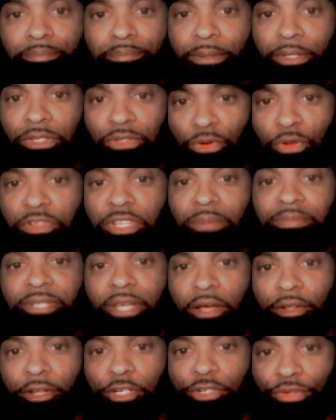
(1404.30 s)
But as soon as I'm
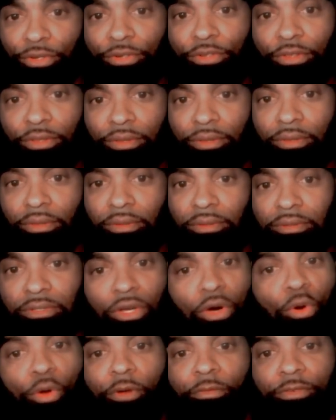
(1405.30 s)
telling the truth, it's
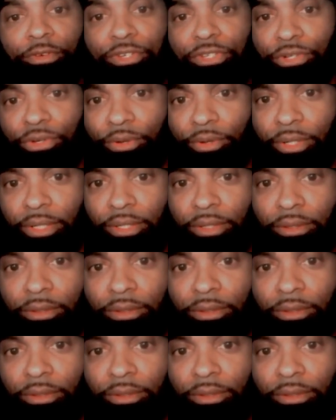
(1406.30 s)
a whole different story.